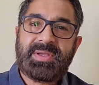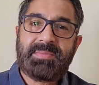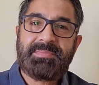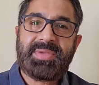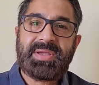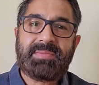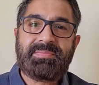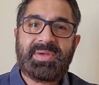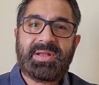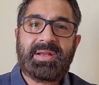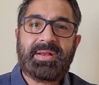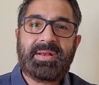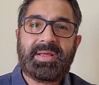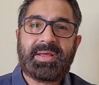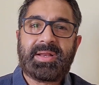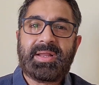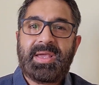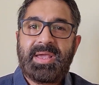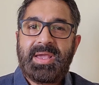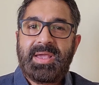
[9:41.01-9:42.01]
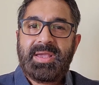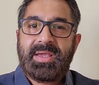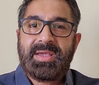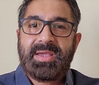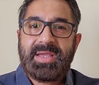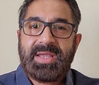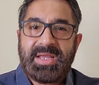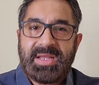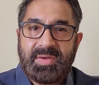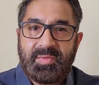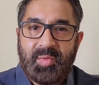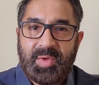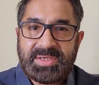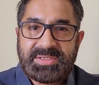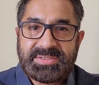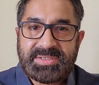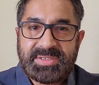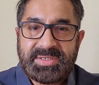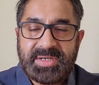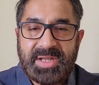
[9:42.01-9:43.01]
big billionaire. He
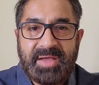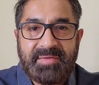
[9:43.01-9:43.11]
invested it.